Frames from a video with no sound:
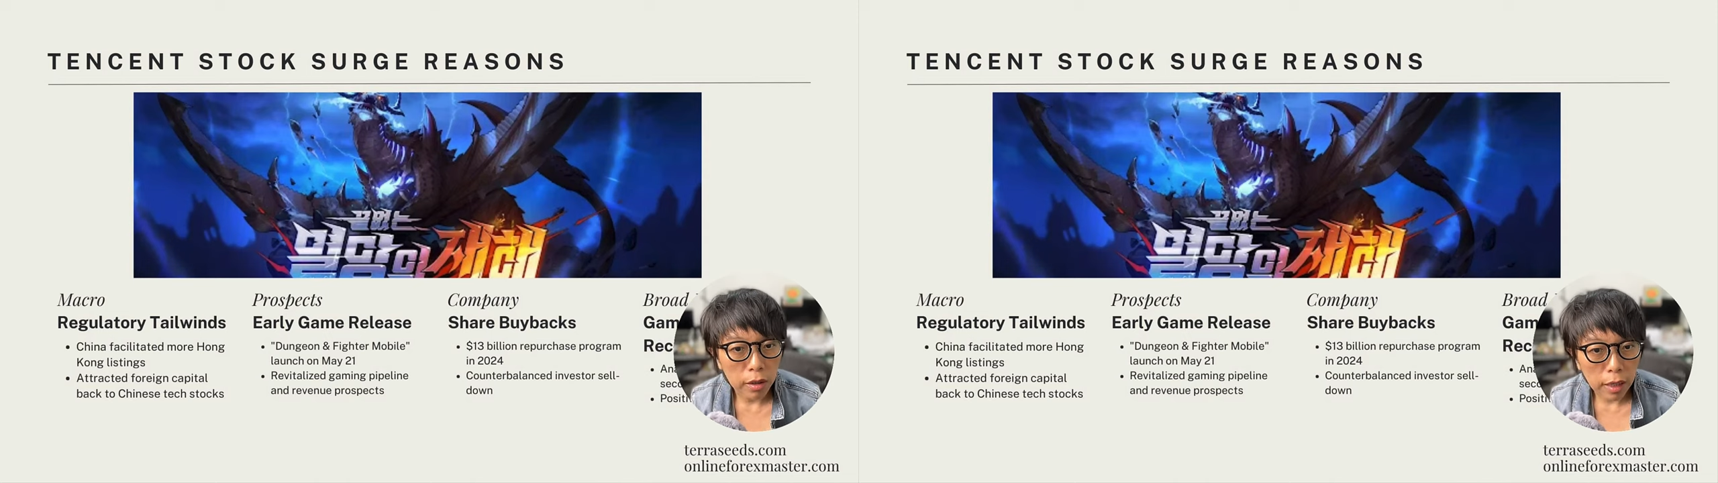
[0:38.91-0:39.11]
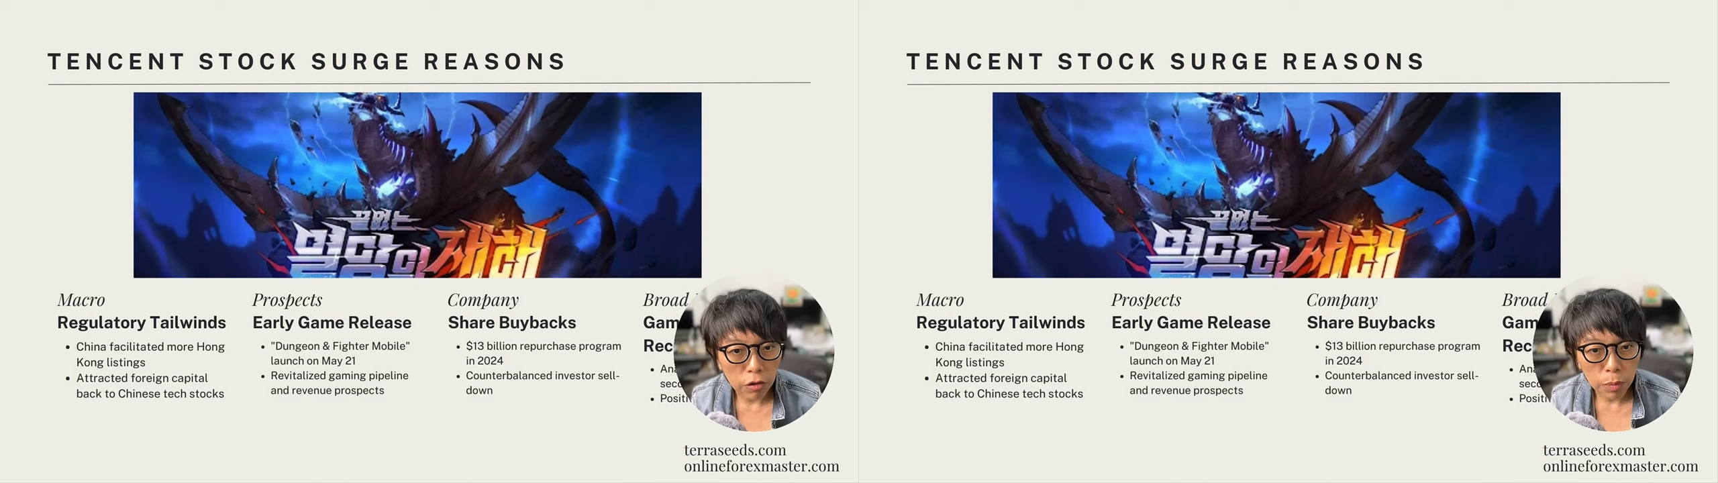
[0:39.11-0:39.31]

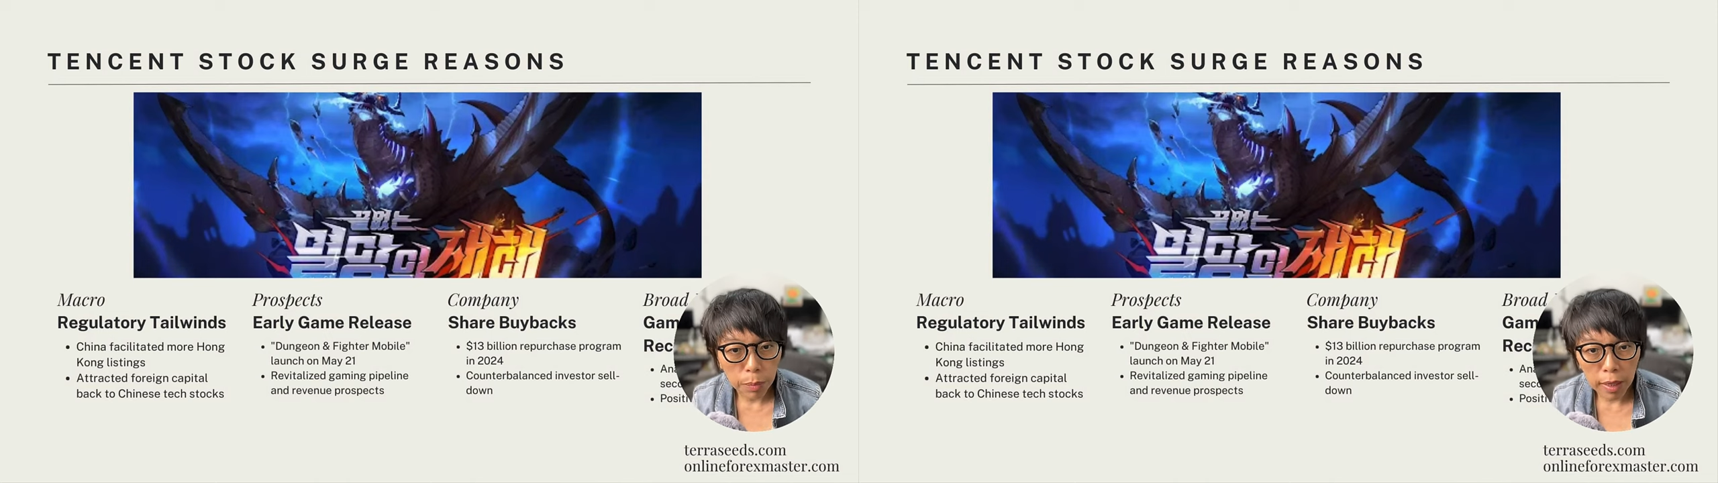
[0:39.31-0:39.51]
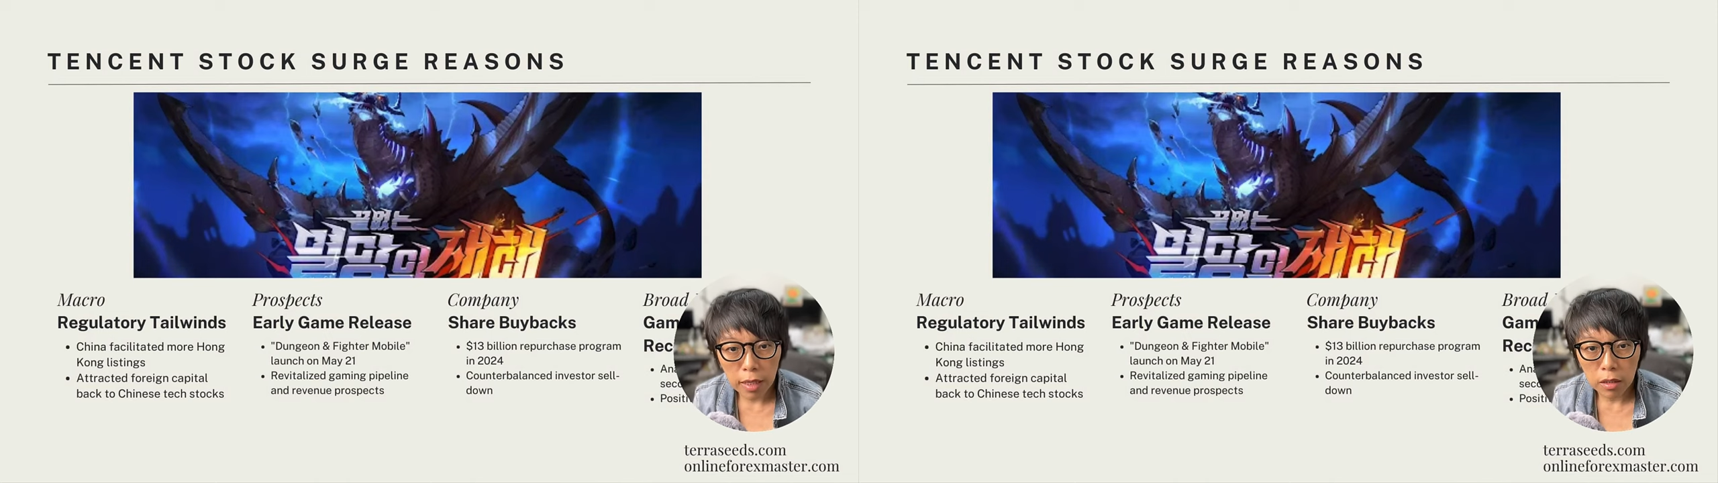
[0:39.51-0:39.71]
announced
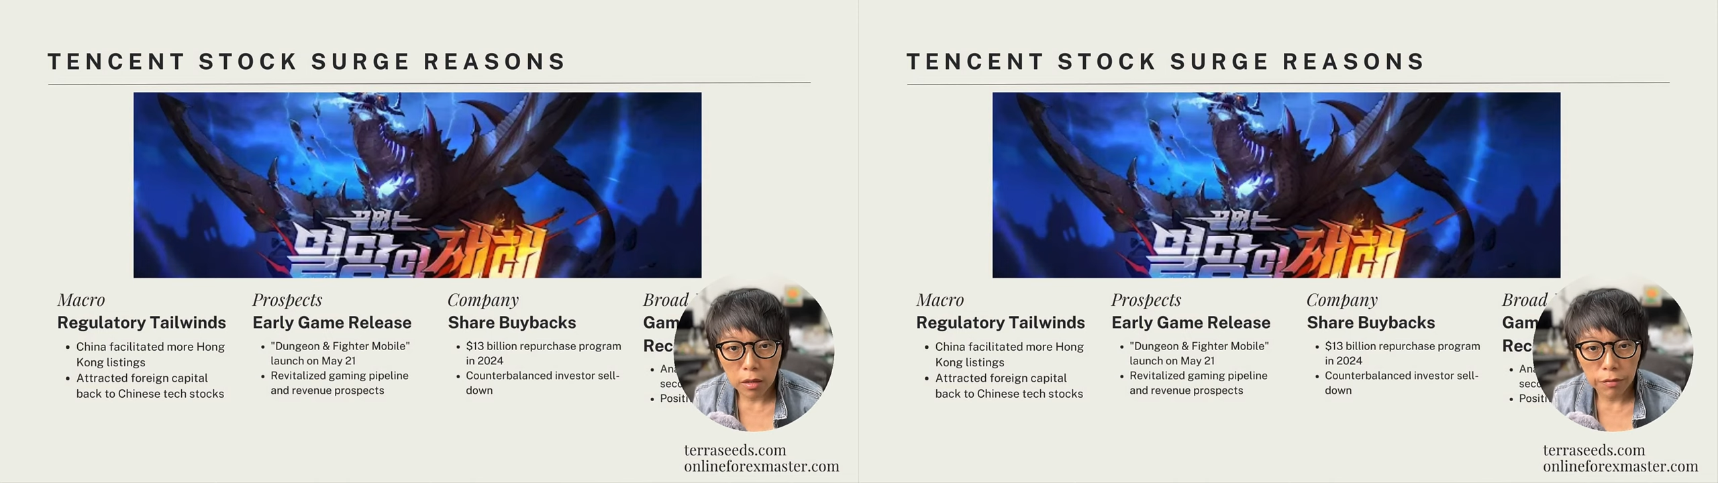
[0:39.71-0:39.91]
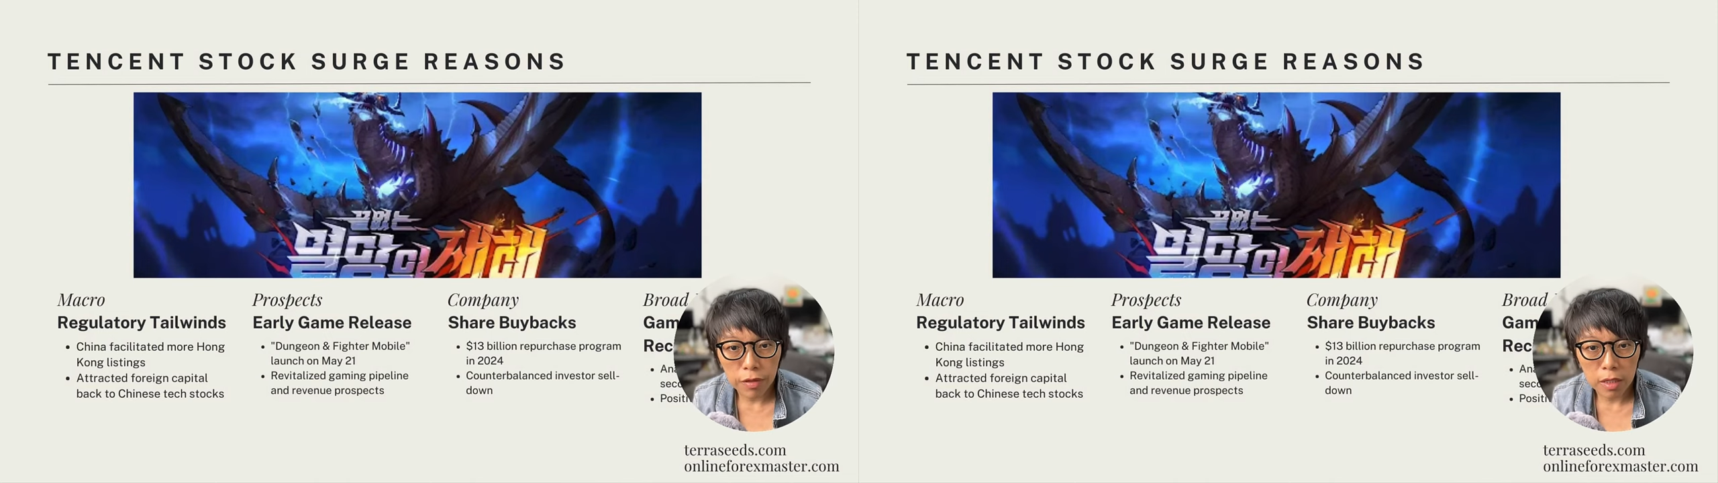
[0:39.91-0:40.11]

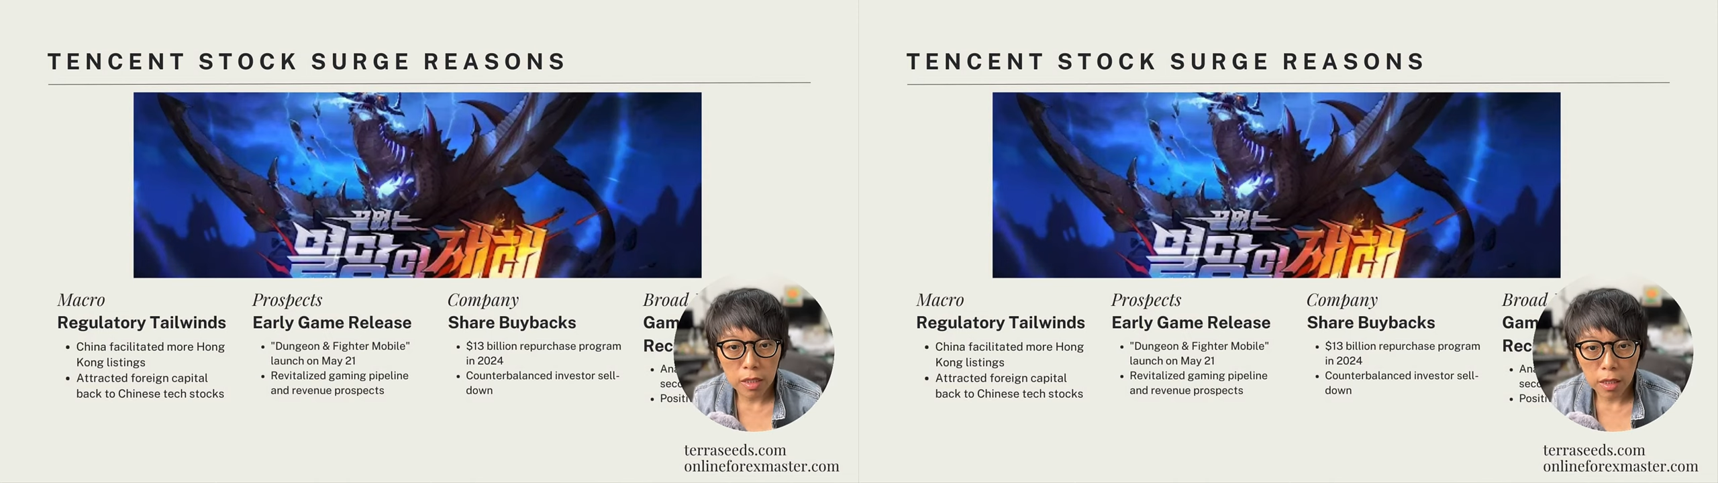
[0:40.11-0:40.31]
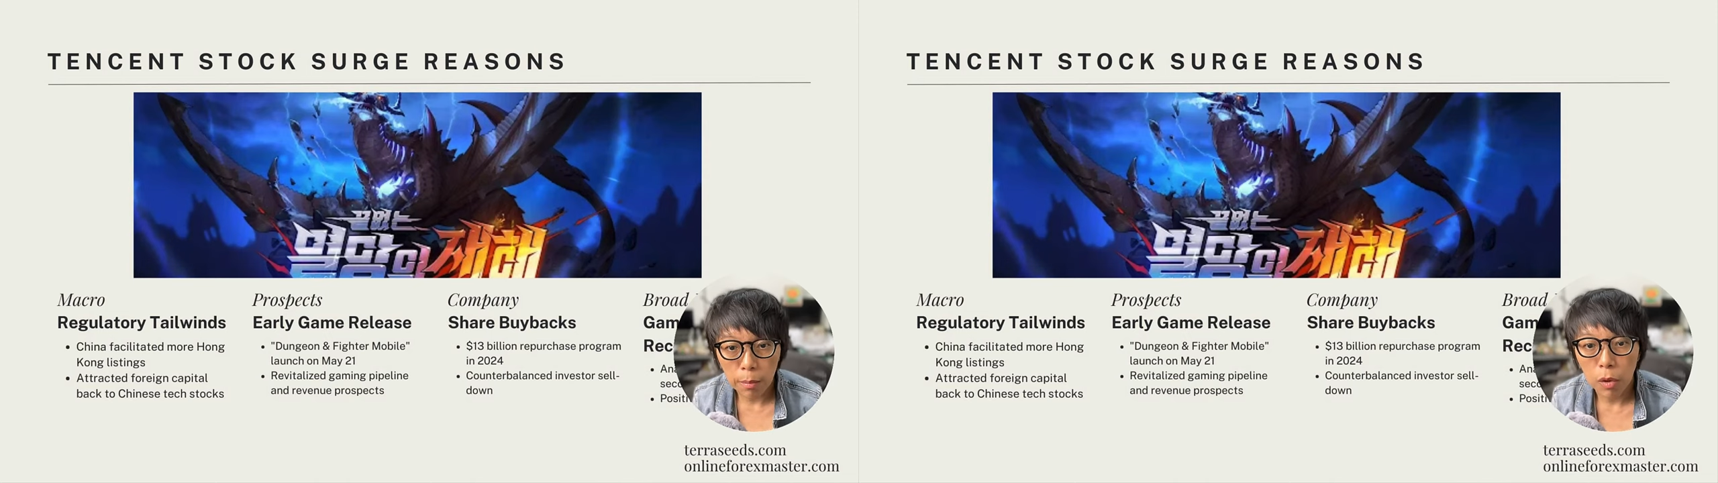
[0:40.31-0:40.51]
plans to
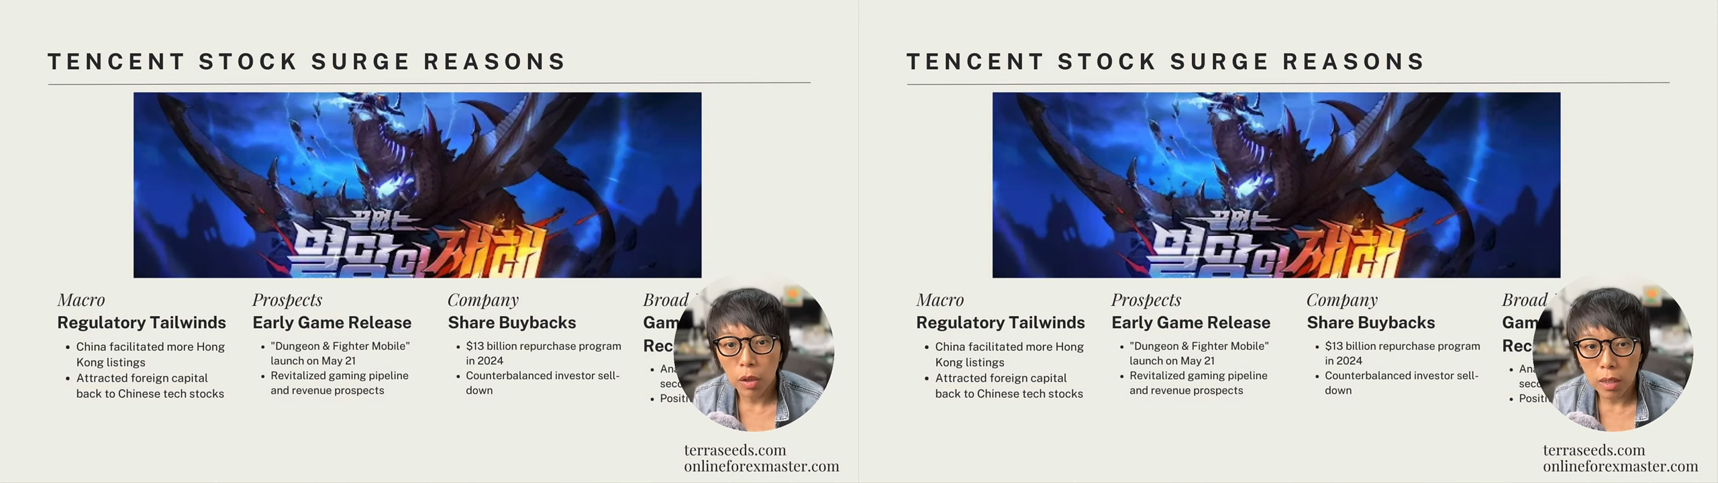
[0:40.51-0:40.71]
facilitate more